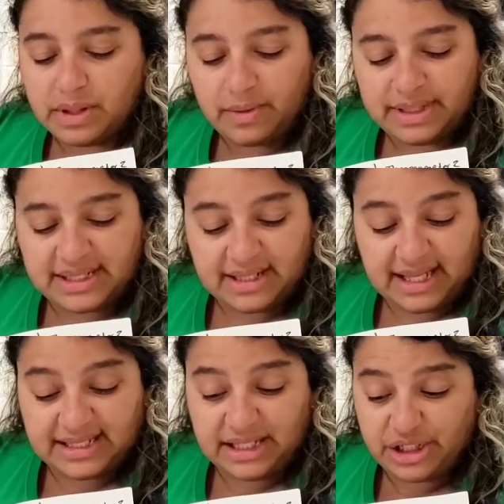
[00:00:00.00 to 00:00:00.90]
notice that,
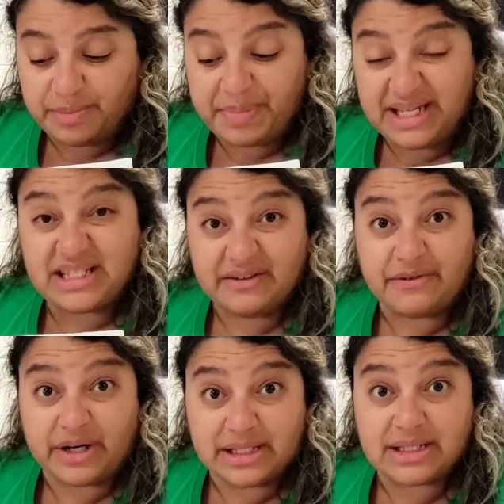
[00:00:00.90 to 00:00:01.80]
and that's such a big
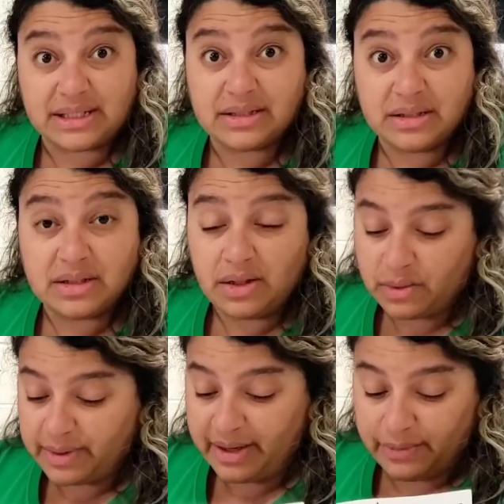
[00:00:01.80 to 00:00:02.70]
difference,
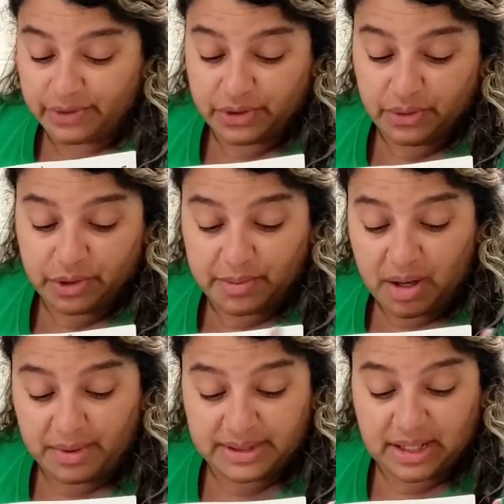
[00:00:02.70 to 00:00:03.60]
right? We're two
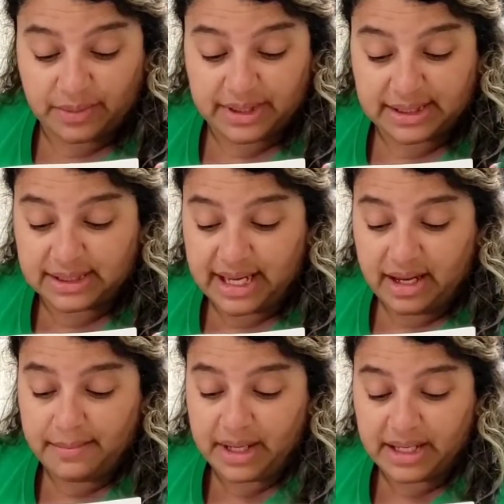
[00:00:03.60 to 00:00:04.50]
thermometers that were the
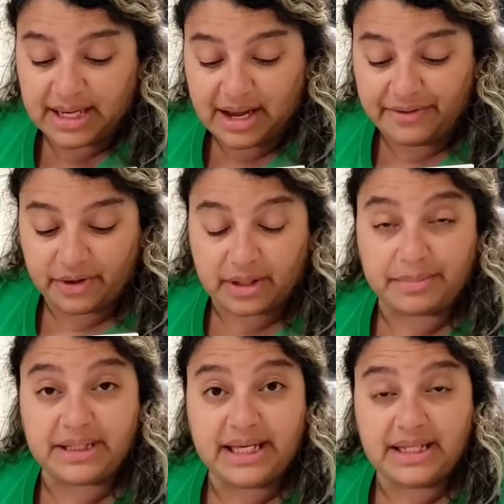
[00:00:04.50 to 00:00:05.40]
same and now they're
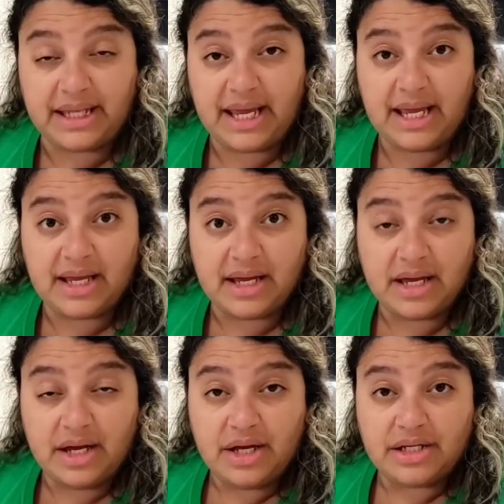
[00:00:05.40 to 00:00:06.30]
completely
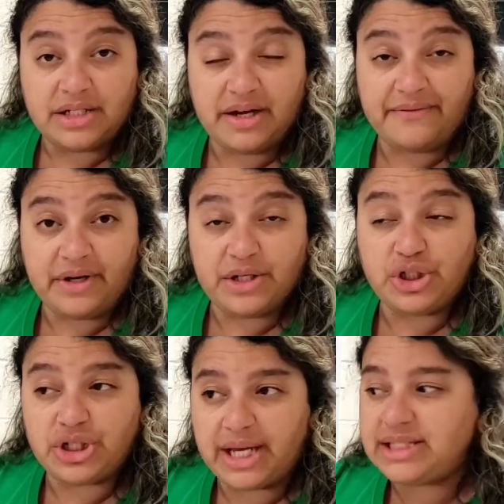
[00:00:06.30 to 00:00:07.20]

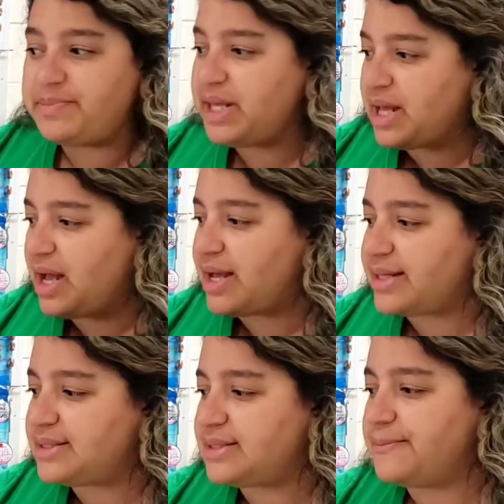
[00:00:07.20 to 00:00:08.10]
different just
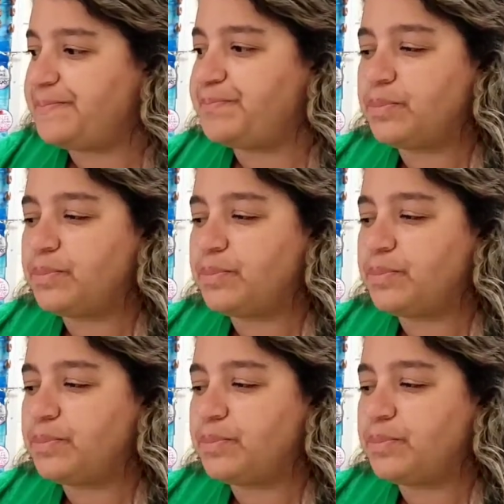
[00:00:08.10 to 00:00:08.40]
because